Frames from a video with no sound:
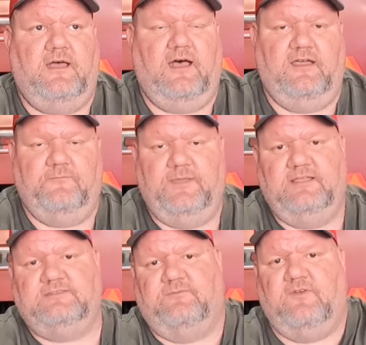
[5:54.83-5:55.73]
I have
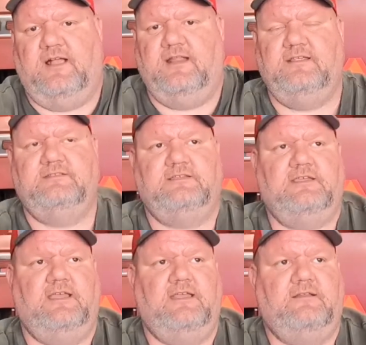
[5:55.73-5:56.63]
picked some varieties
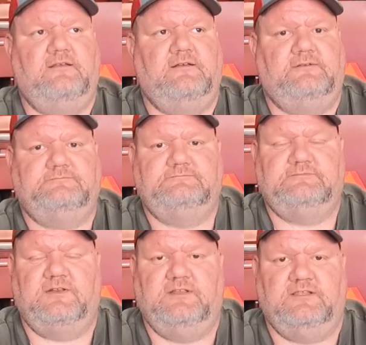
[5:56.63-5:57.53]
at
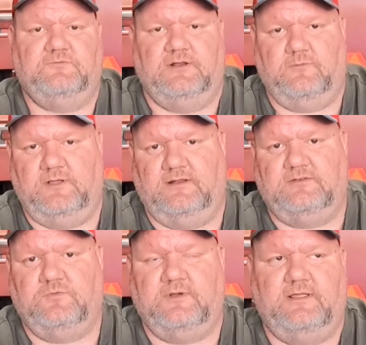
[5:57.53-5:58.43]
that does really well at
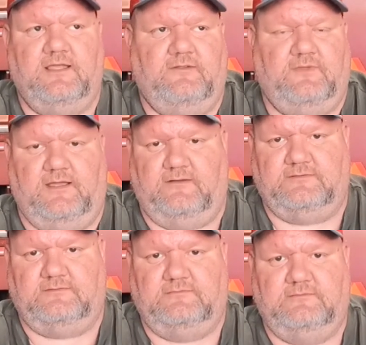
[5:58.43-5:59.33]
28,000.